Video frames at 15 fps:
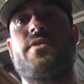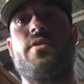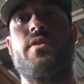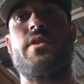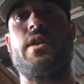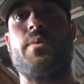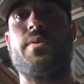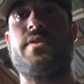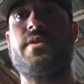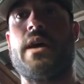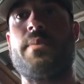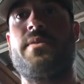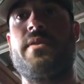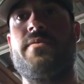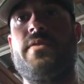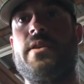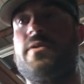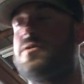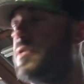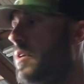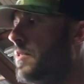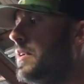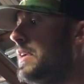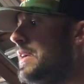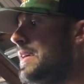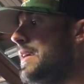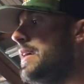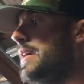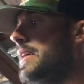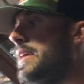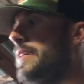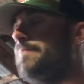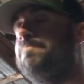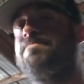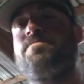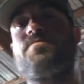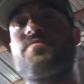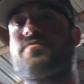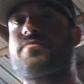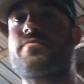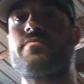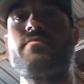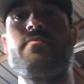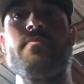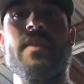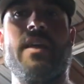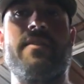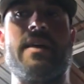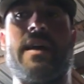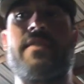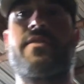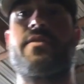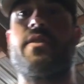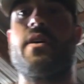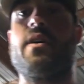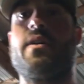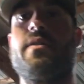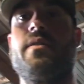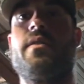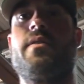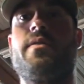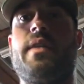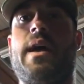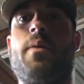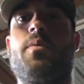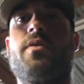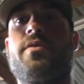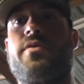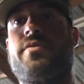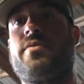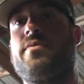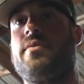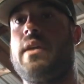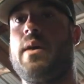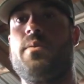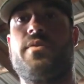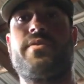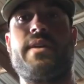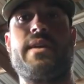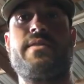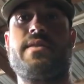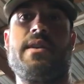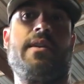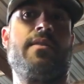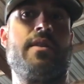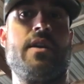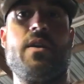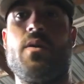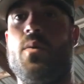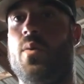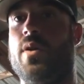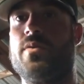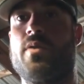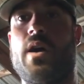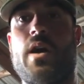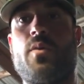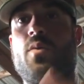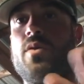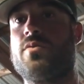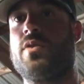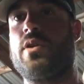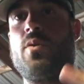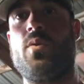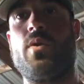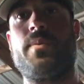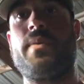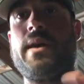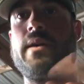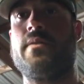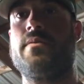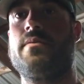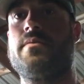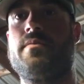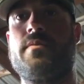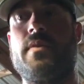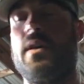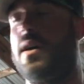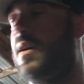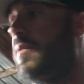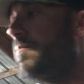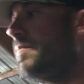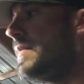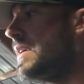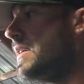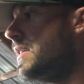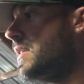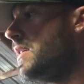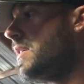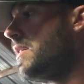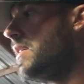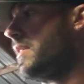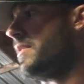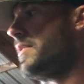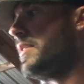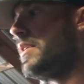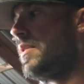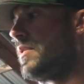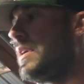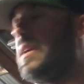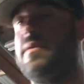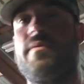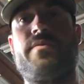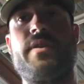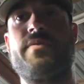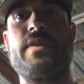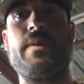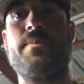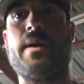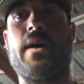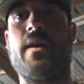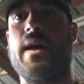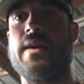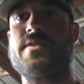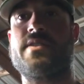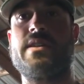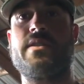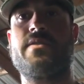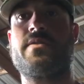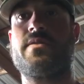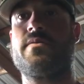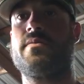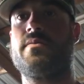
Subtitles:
still ended up with a top 10 finish. So again, that was Santee. One rod, one reel, one bait. 15-pound high seas